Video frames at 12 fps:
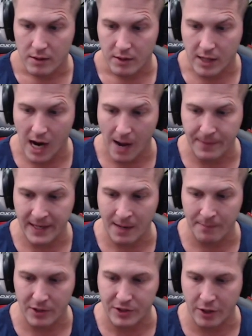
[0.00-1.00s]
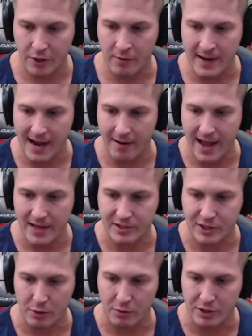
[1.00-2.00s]
Copy number two now has
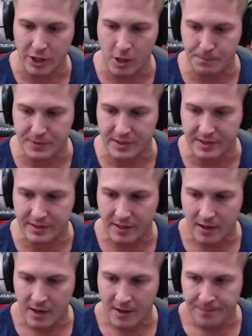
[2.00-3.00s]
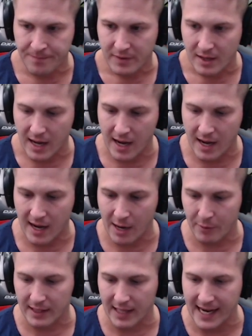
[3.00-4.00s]
two dupes. Uh, I
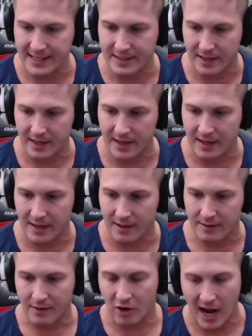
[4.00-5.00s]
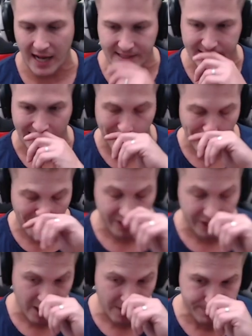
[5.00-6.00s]
would like to not see more
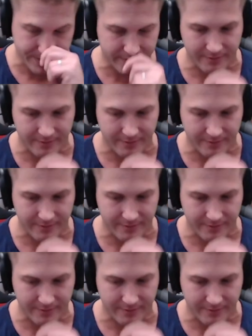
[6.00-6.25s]
dupes.